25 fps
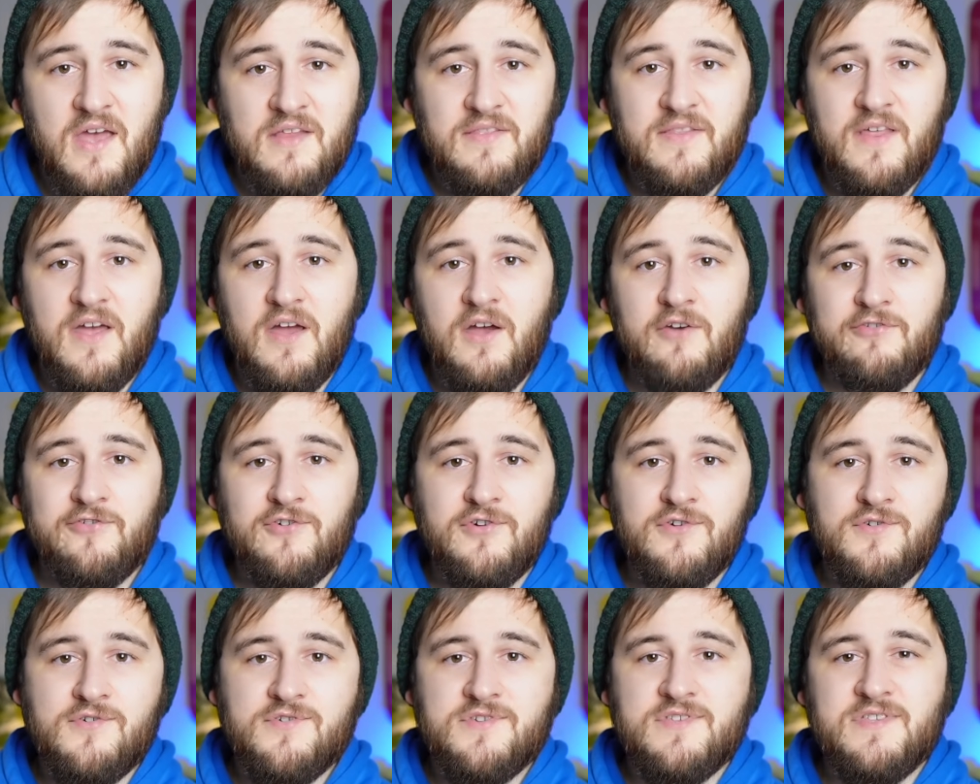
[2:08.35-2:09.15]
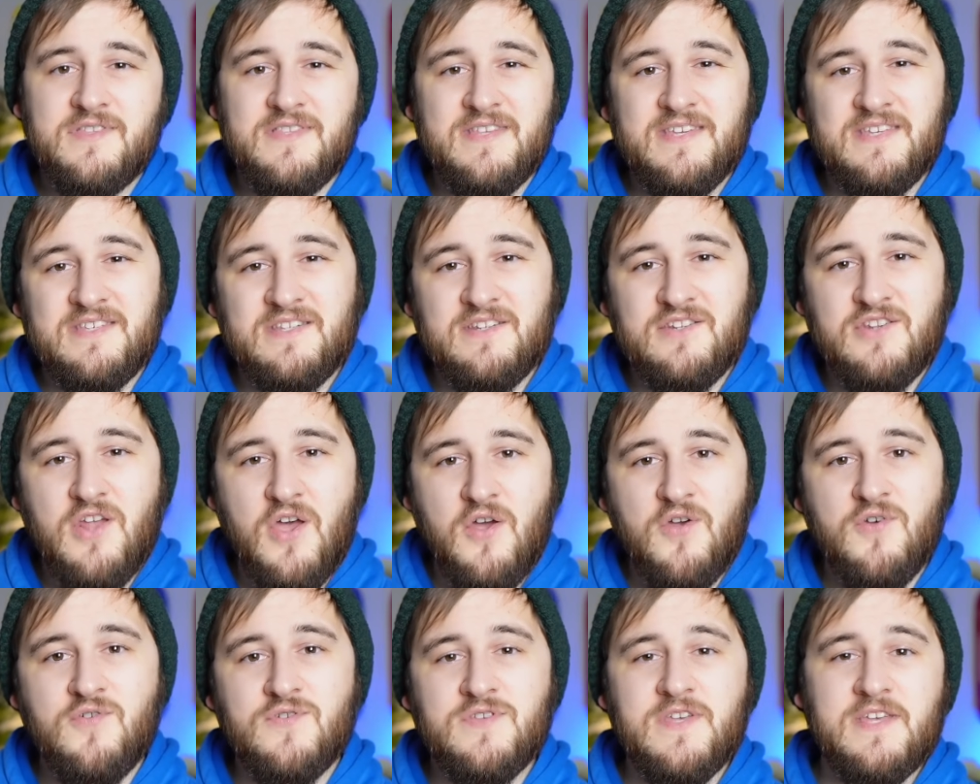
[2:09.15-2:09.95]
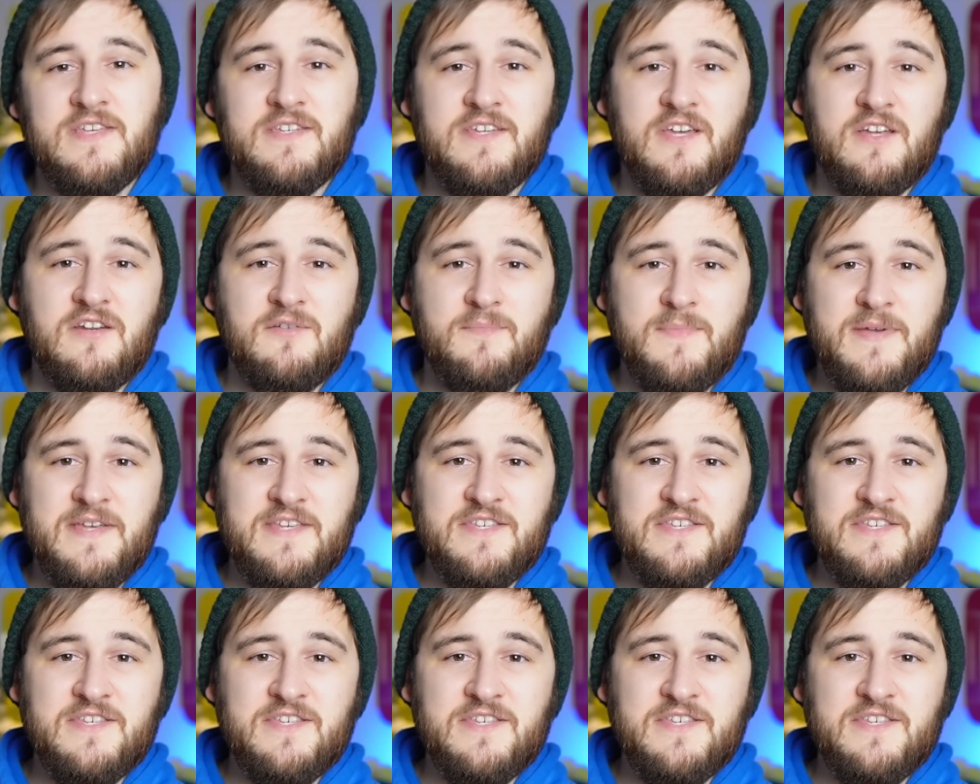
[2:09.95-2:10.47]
that of course this nose is going to be